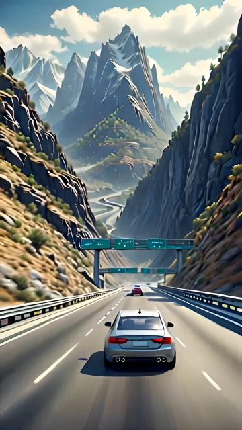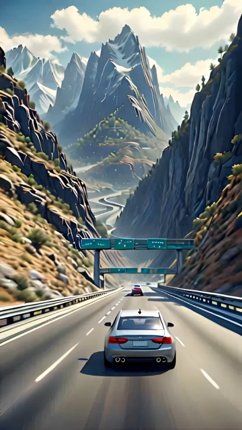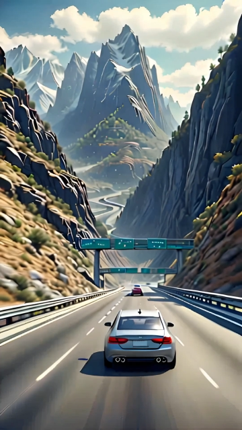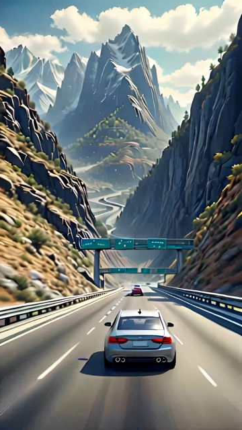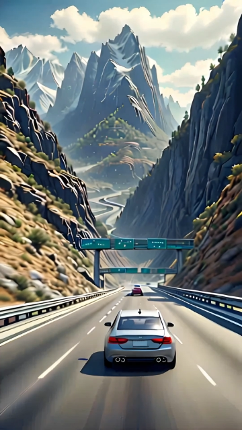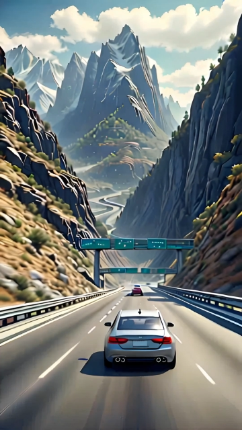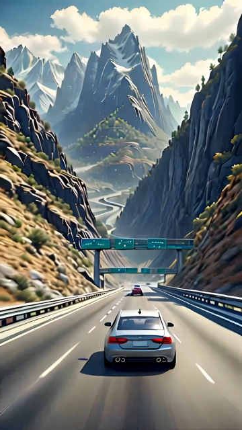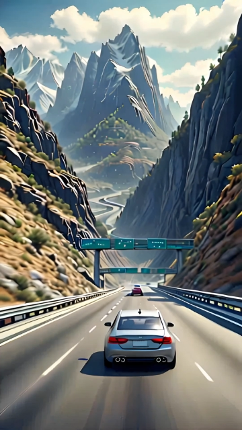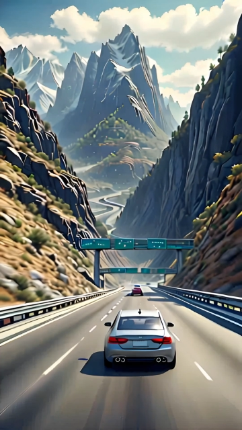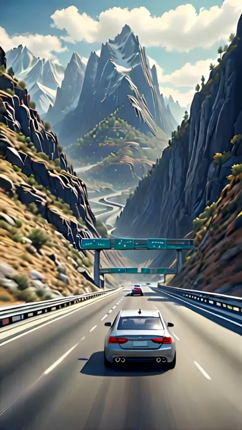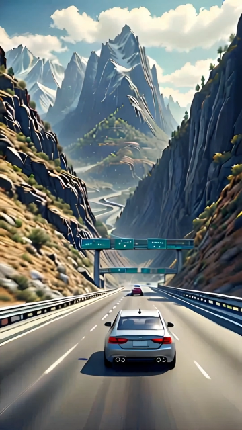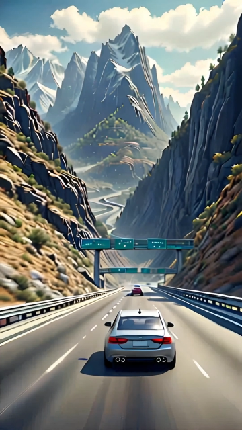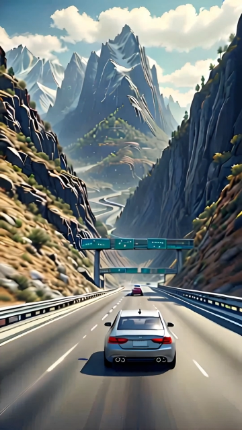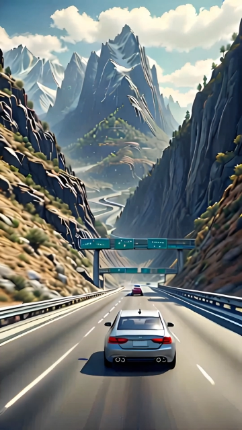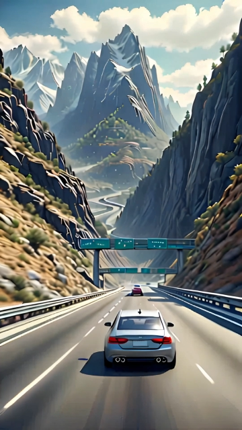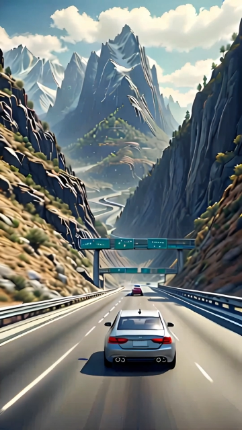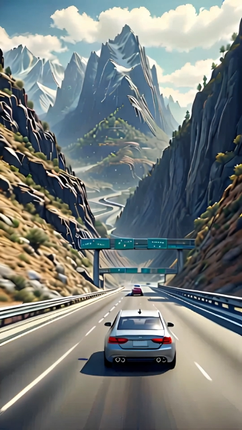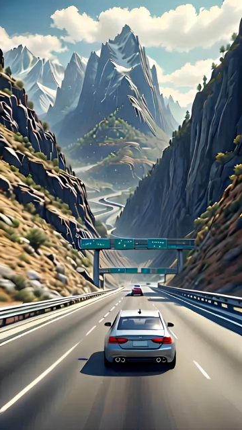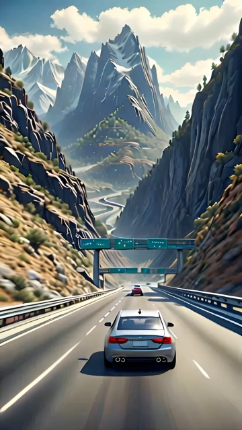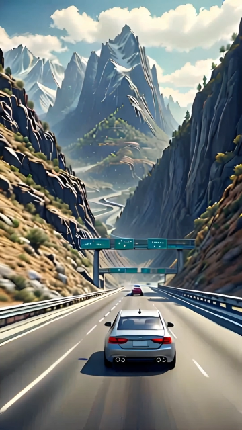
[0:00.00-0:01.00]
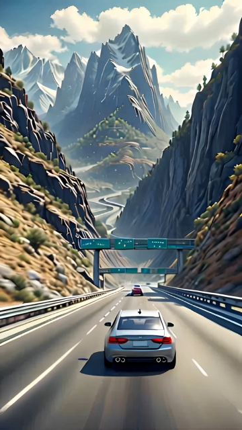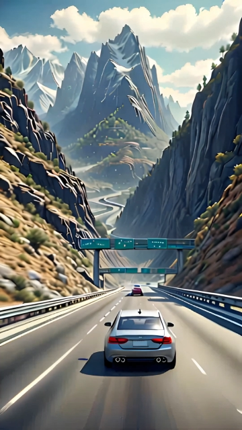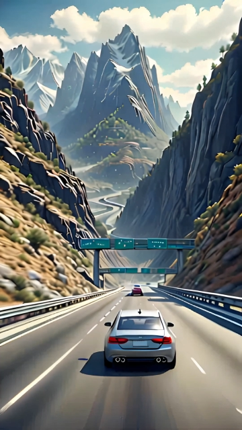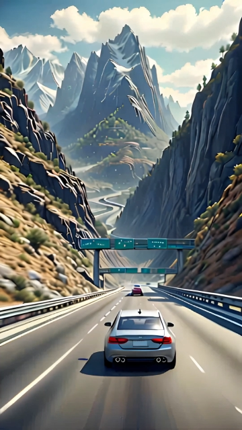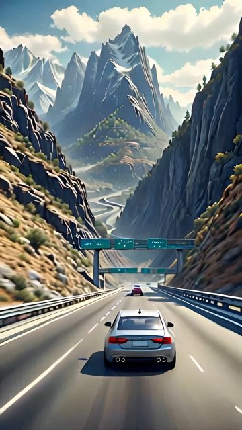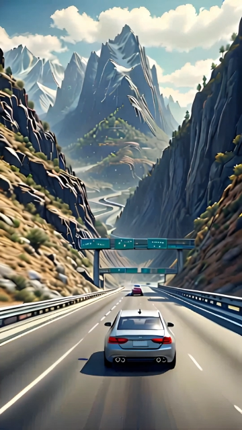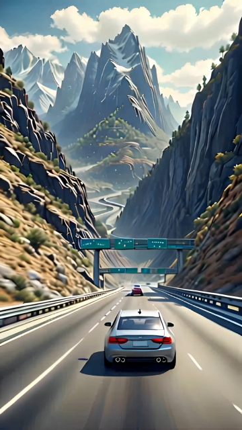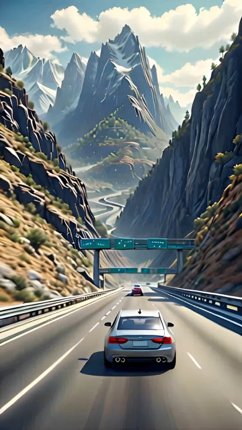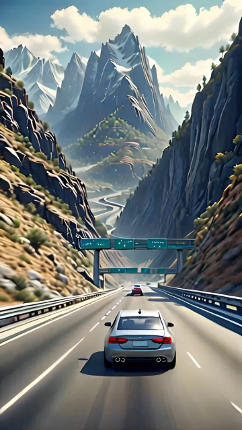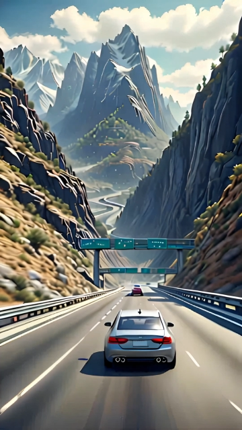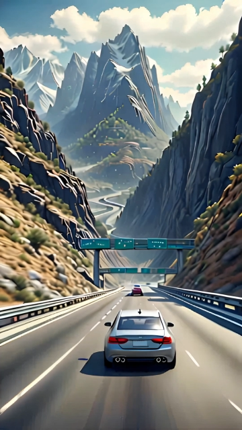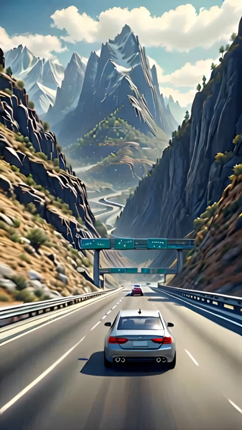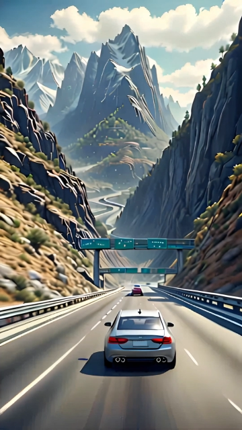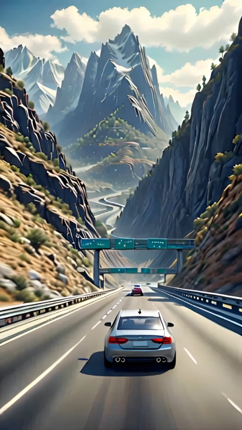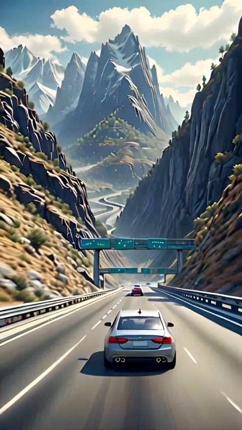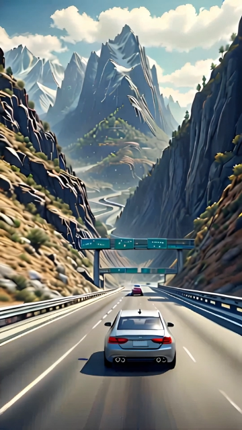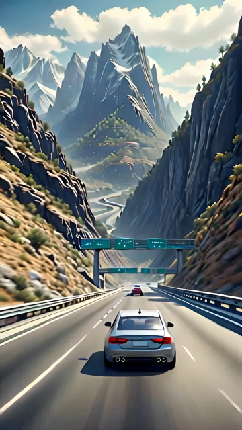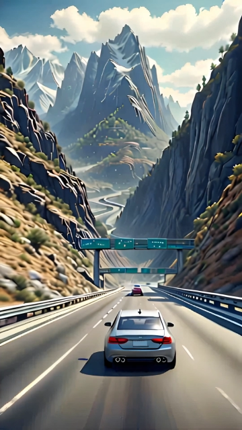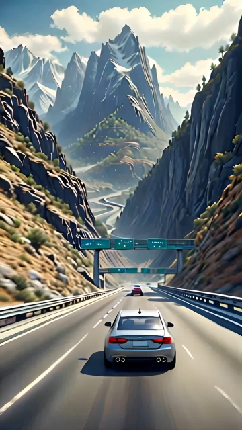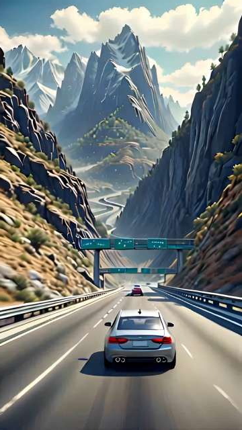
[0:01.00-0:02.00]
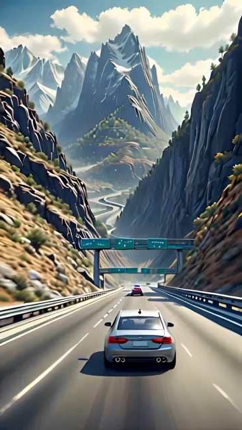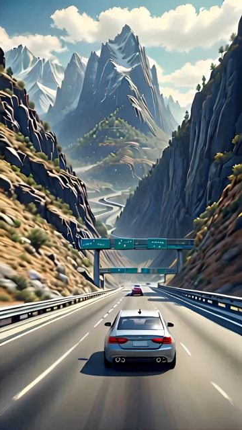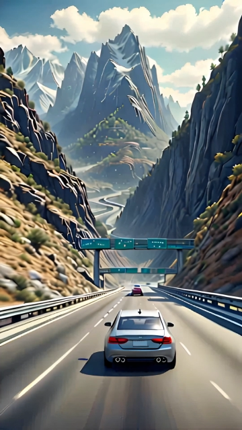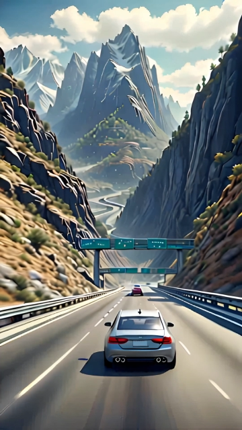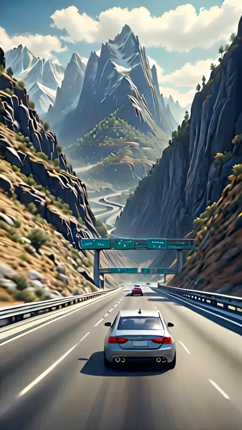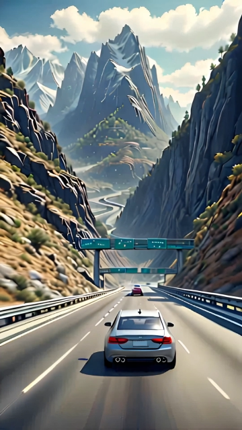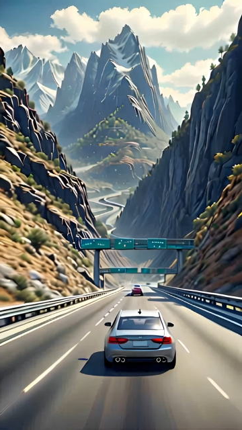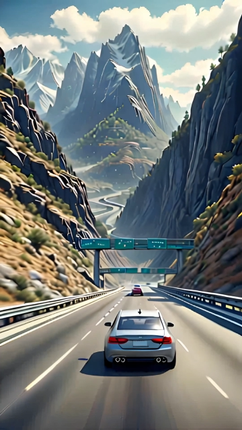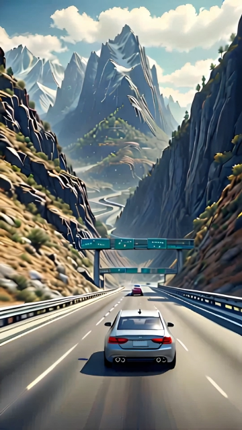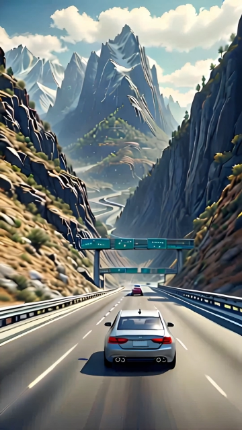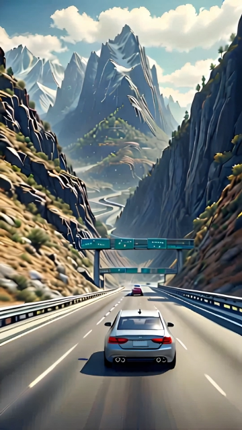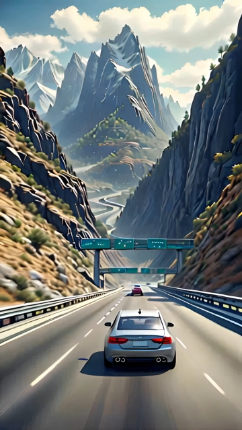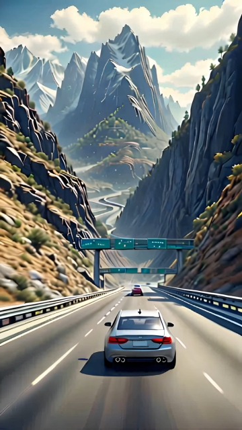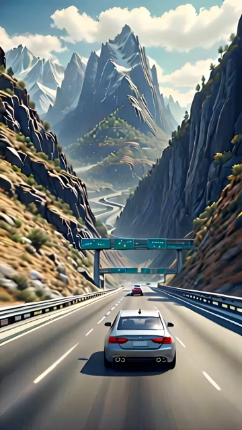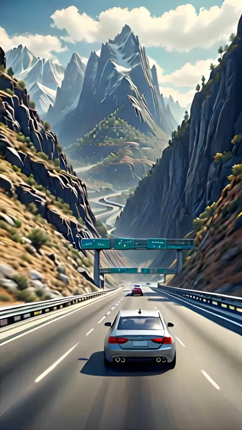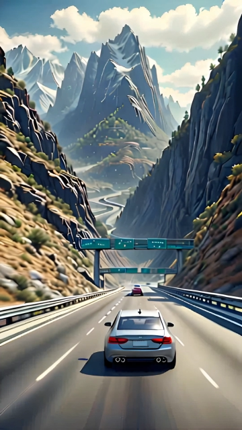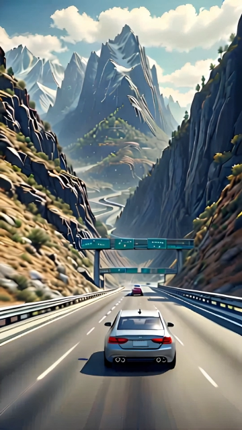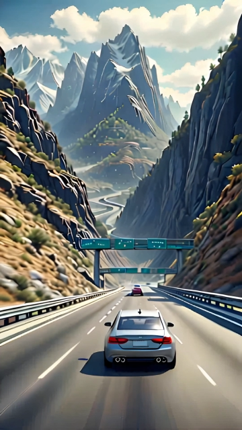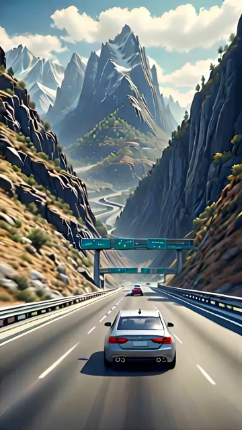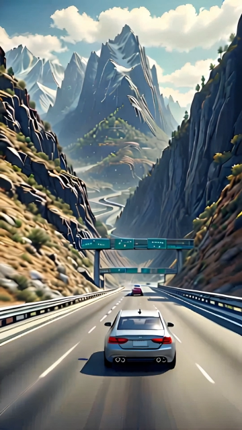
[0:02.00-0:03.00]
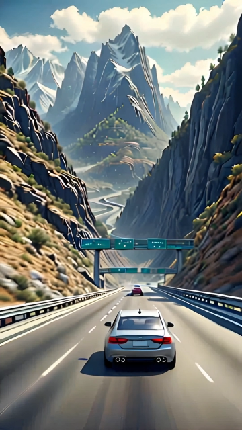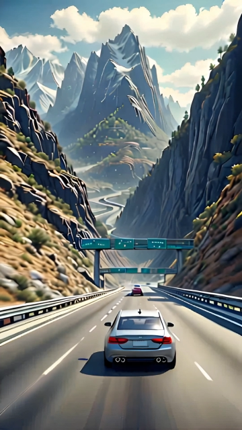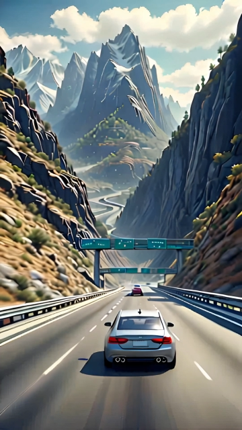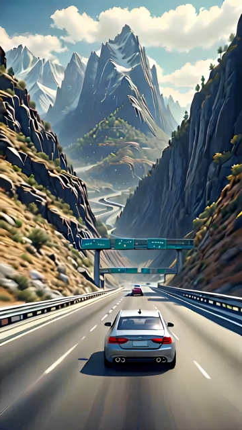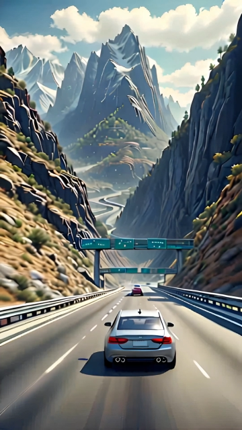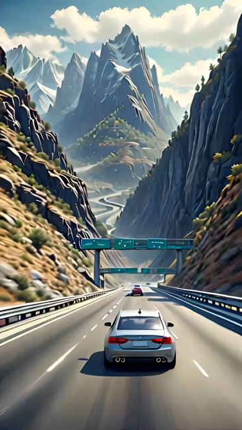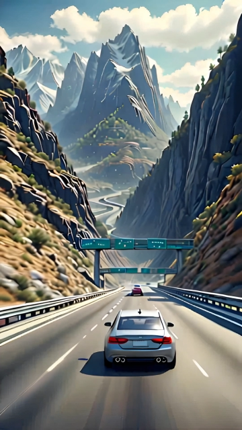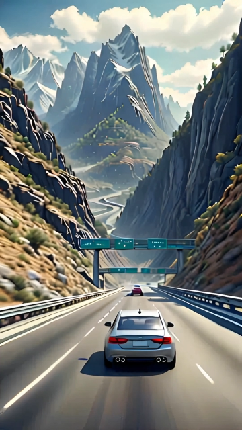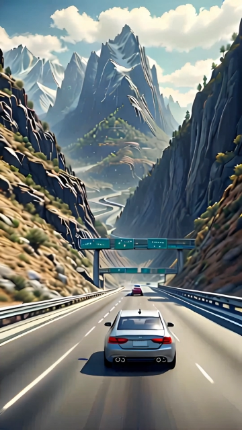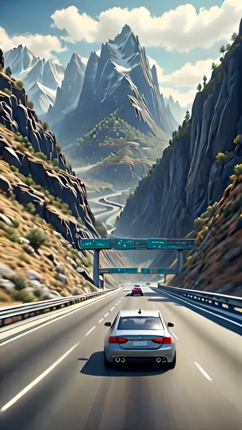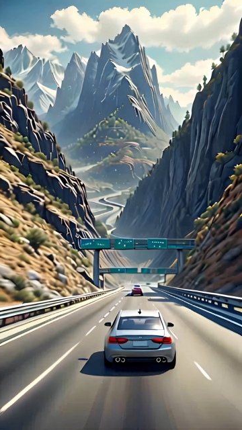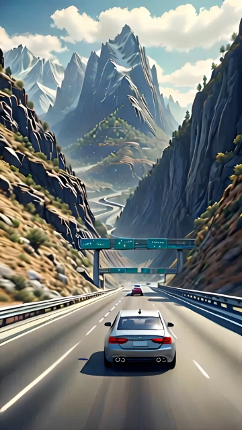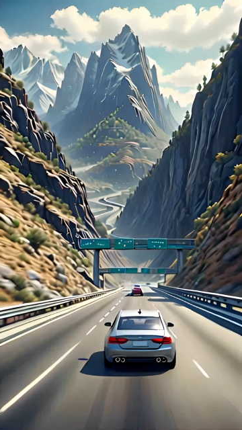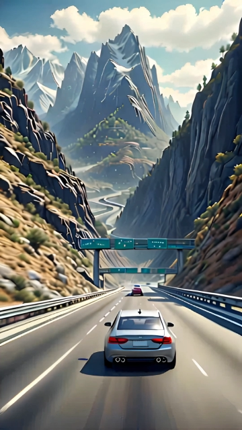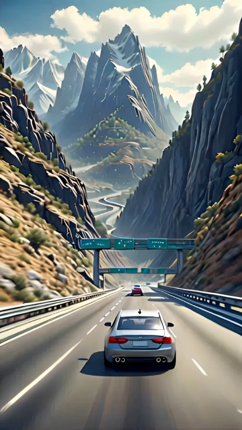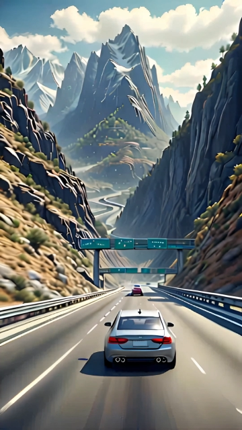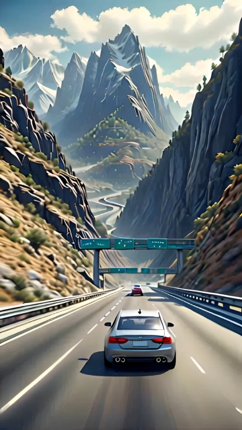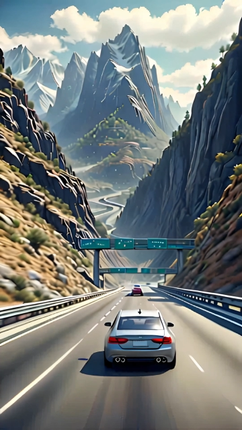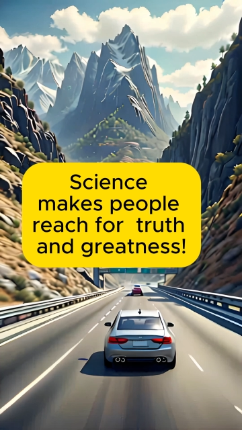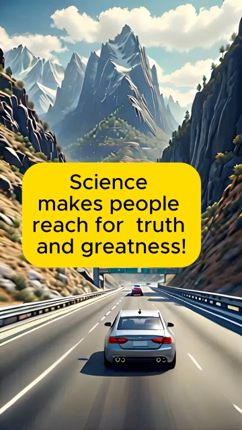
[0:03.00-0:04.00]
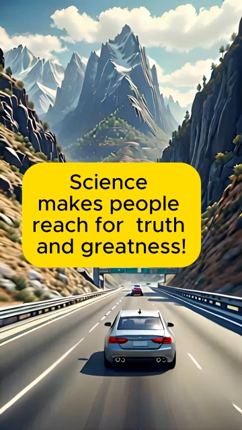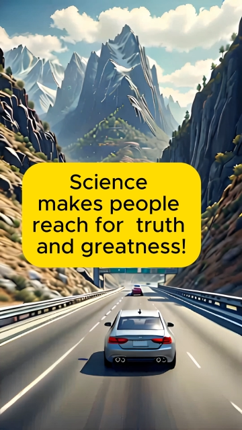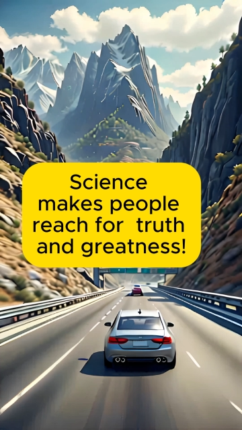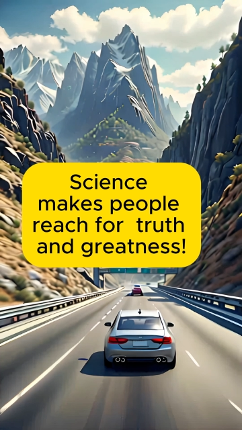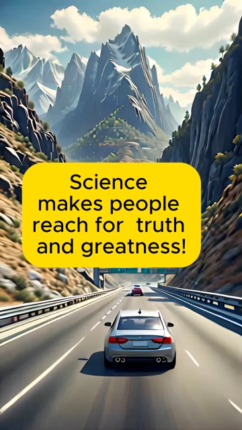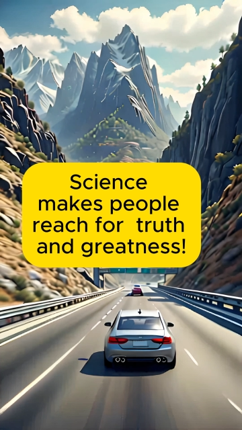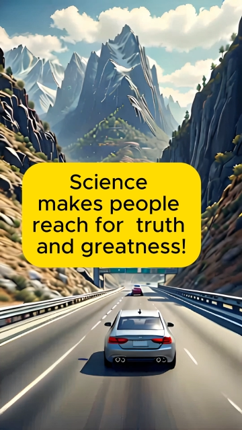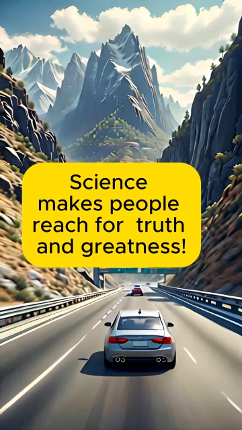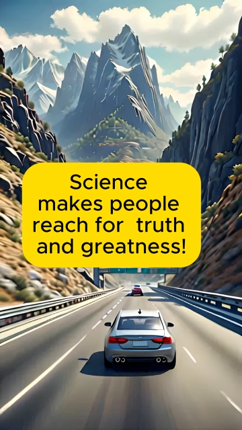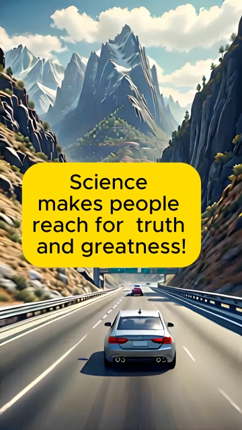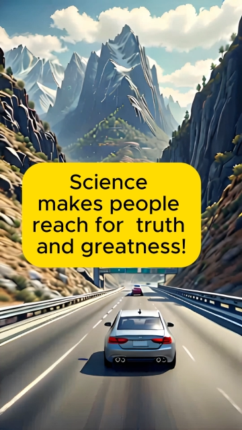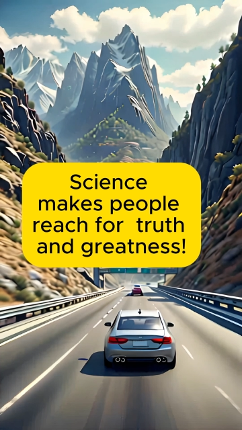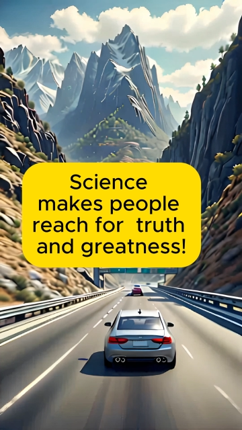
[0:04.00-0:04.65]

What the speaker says: Nobody's mouth can be seen.